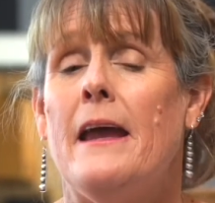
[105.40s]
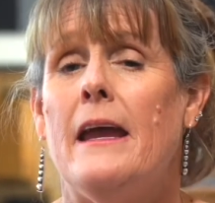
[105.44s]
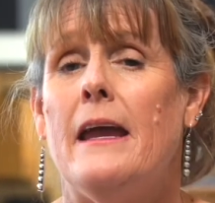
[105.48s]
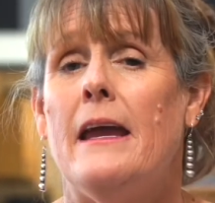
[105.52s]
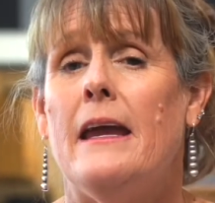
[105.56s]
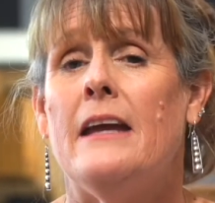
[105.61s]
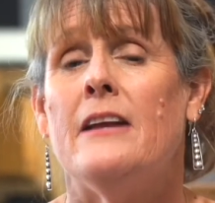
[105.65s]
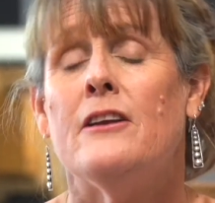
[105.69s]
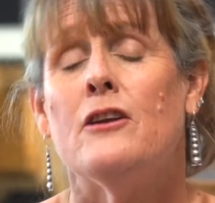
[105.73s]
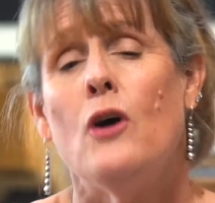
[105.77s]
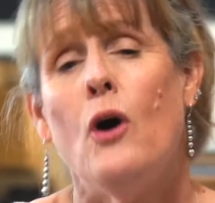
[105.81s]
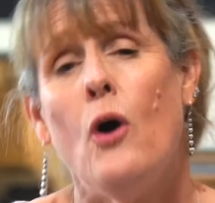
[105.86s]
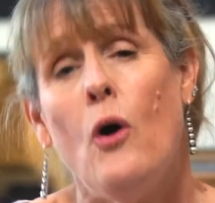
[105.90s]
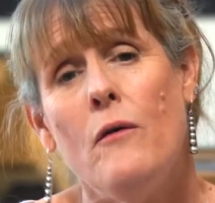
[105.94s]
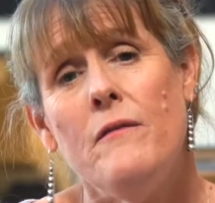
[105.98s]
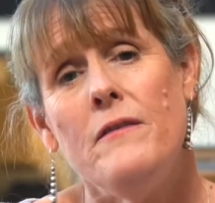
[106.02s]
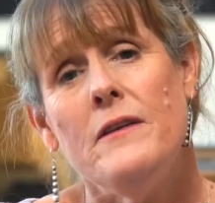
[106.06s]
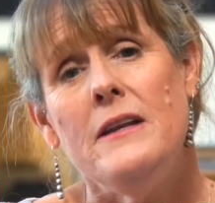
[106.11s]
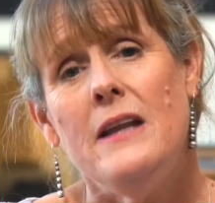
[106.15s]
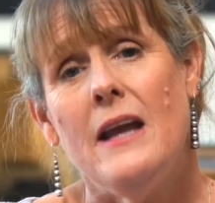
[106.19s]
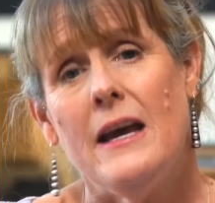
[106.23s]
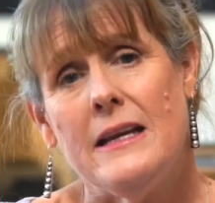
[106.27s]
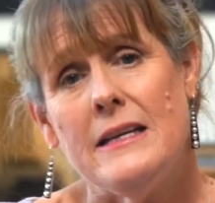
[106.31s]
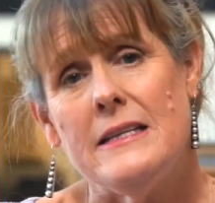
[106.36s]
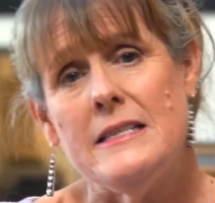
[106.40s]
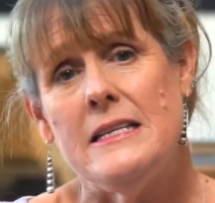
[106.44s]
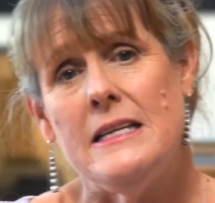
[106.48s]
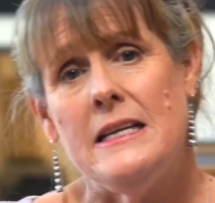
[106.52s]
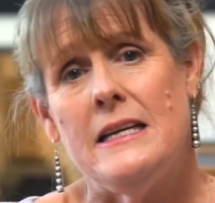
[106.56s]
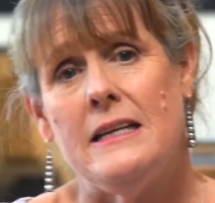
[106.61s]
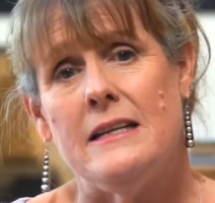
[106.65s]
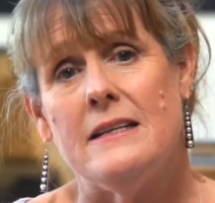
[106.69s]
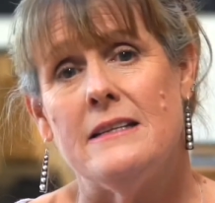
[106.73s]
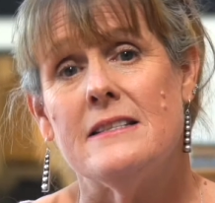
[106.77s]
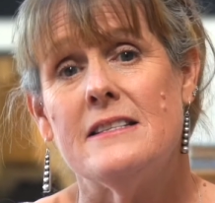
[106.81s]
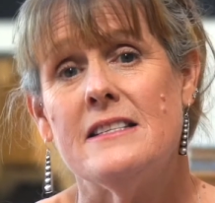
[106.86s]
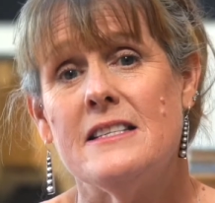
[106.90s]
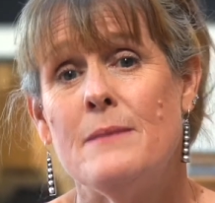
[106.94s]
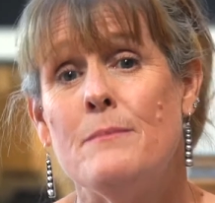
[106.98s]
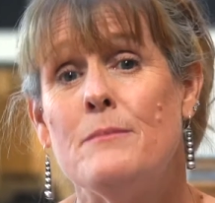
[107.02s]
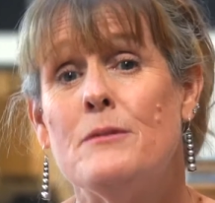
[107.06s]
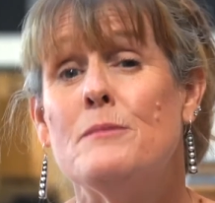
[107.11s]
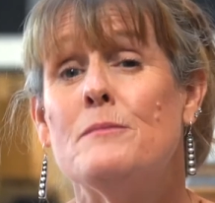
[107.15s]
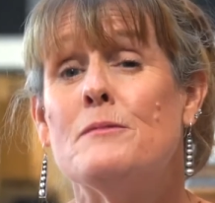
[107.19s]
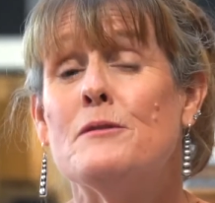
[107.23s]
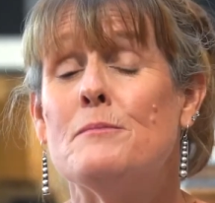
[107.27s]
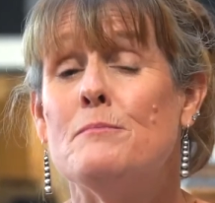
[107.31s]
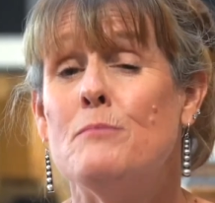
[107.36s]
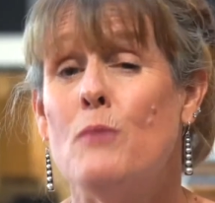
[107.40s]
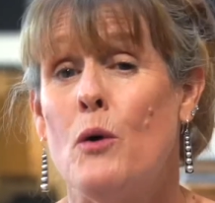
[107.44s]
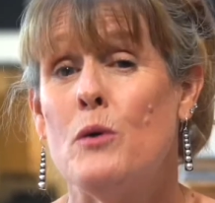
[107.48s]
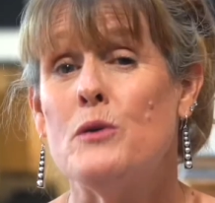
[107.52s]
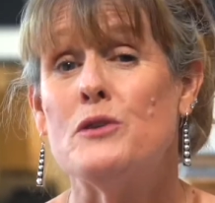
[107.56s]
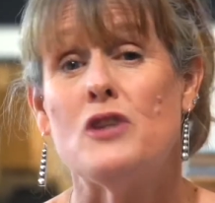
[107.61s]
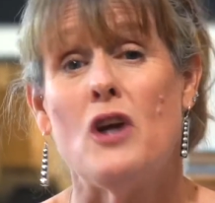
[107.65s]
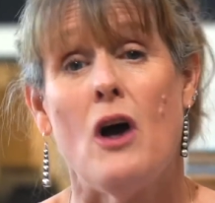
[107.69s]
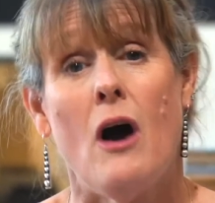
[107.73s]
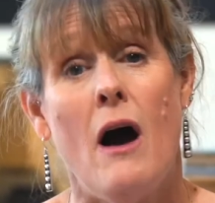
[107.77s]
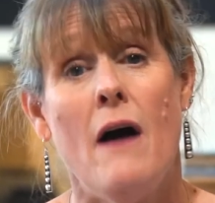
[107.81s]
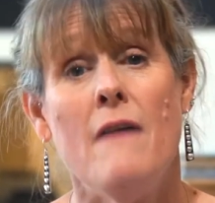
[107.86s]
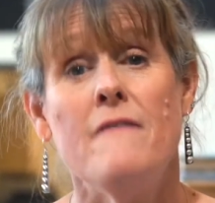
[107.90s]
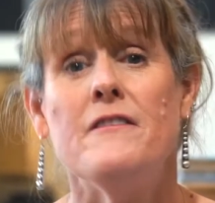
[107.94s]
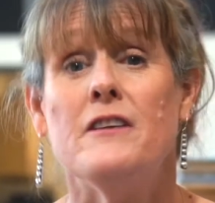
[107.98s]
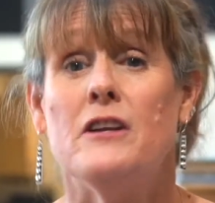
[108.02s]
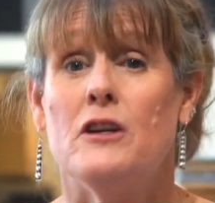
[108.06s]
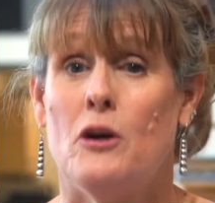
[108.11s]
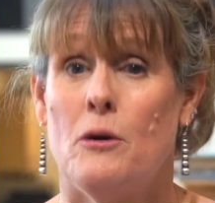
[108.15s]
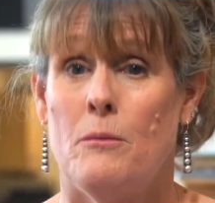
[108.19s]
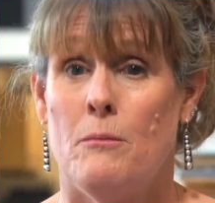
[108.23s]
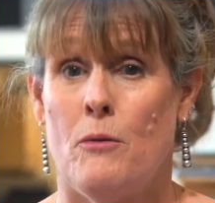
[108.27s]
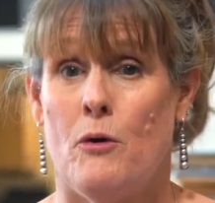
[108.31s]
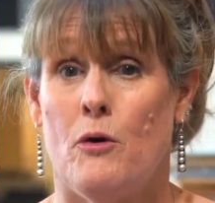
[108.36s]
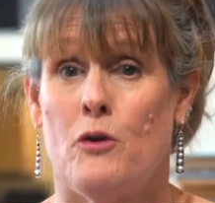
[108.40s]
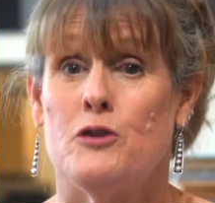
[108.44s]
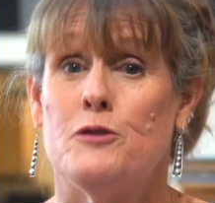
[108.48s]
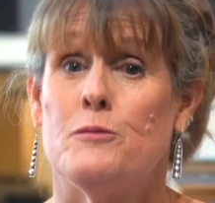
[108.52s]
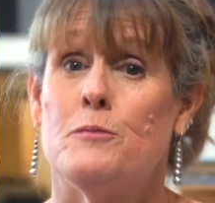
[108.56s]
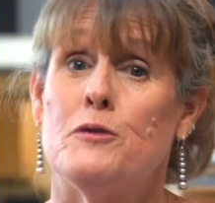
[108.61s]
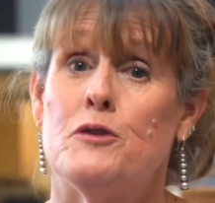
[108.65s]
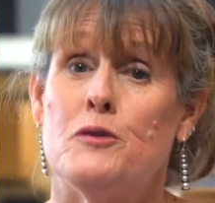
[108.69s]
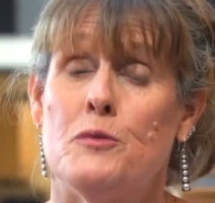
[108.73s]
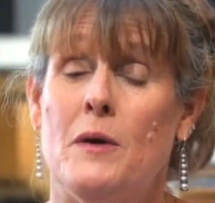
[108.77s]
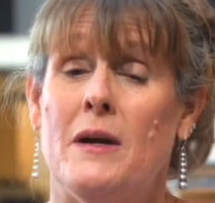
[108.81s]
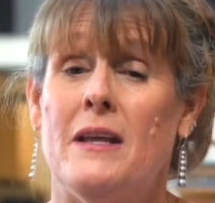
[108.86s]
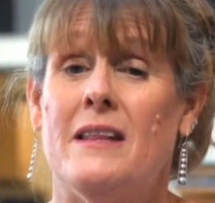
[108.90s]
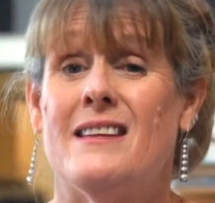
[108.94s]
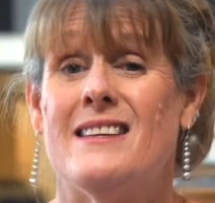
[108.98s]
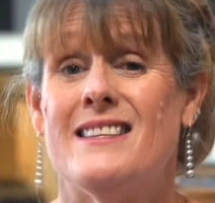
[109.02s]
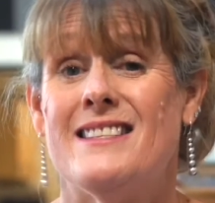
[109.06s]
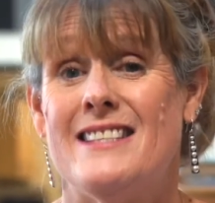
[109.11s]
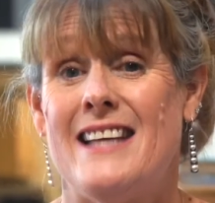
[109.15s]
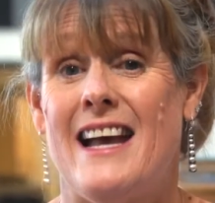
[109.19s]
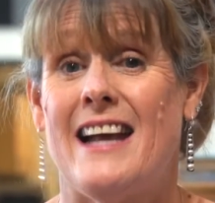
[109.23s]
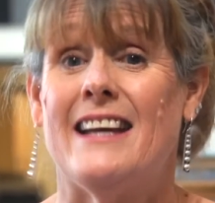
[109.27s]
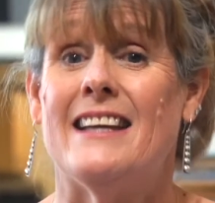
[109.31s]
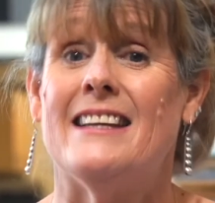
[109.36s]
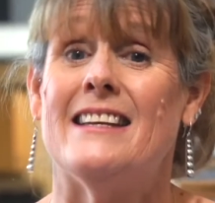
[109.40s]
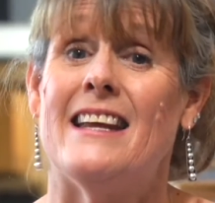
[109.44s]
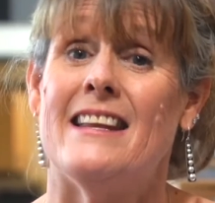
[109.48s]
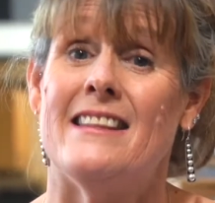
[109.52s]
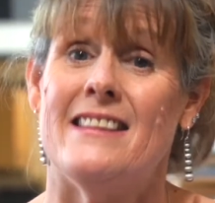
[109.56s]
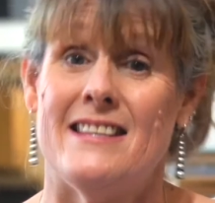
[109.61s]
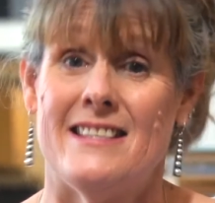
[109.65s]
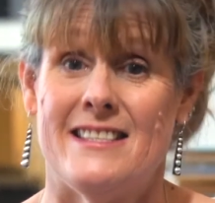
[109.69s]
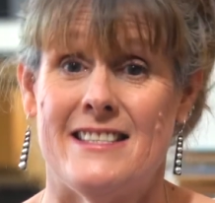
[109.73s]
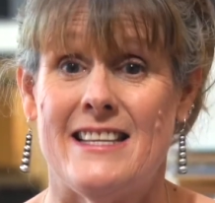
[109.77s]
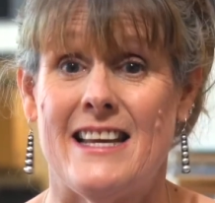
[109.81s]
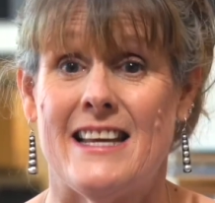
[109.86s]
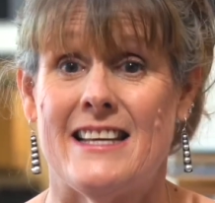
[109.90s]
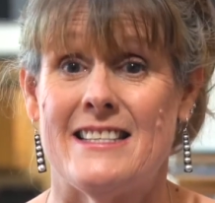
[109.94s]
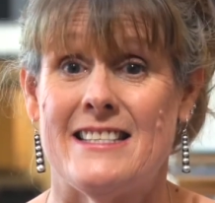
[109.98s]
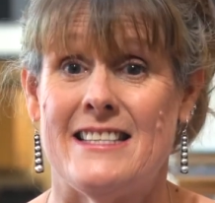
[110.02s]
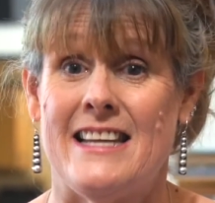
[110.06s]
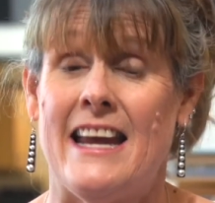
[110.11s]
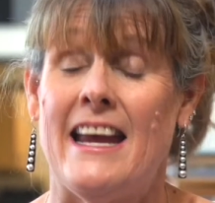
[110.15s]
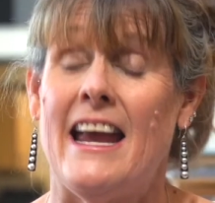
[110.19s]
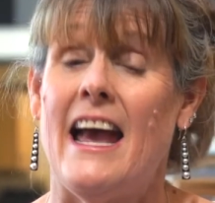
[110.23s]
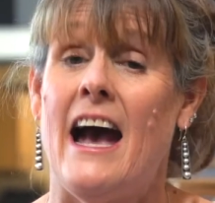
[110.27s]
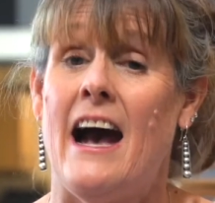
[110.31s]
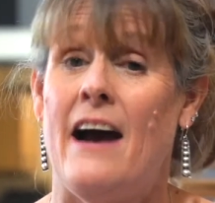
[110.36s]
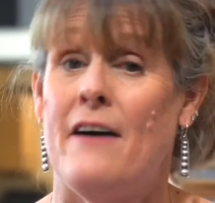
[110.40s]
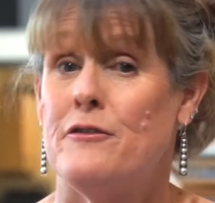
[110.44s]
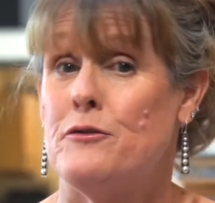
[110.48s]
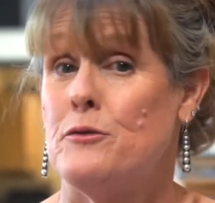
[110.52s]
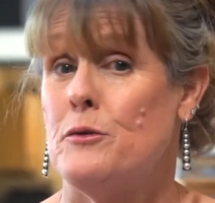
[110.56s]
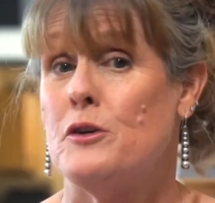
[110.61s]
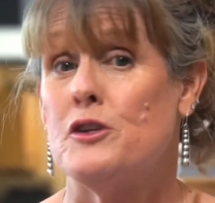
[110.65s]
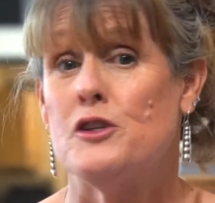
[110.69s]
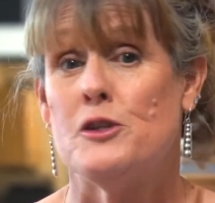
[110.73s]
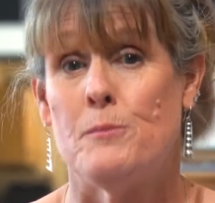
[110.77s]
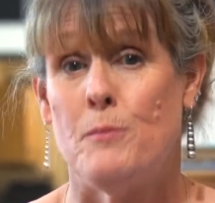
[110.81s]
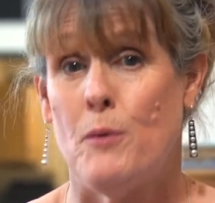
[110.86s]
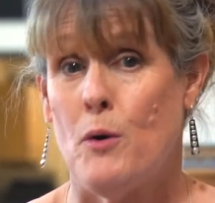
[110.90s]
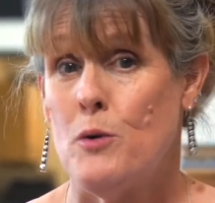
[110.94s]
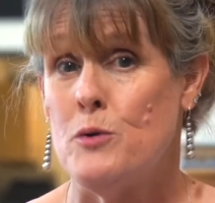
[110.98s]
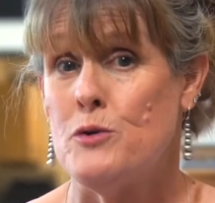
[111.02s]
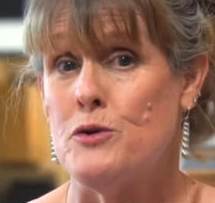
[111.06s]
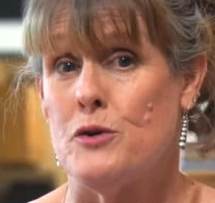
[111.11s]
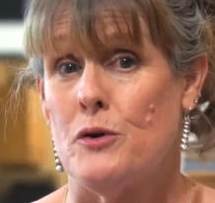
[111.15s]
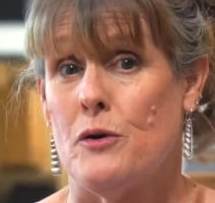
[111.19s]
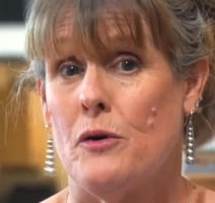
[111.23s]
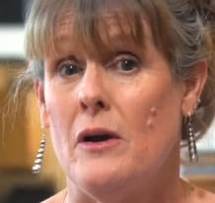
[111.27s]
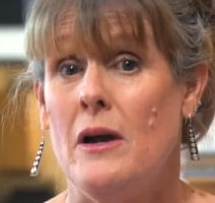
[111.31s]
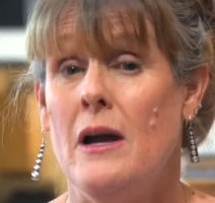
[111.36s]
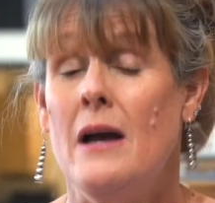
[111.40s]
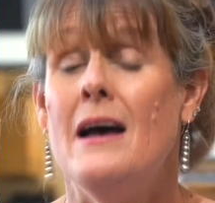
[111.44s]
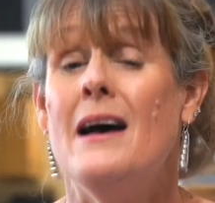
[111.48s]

In COVID-19, symptoms most often emerge between the 2nd and the 6th day after exposure,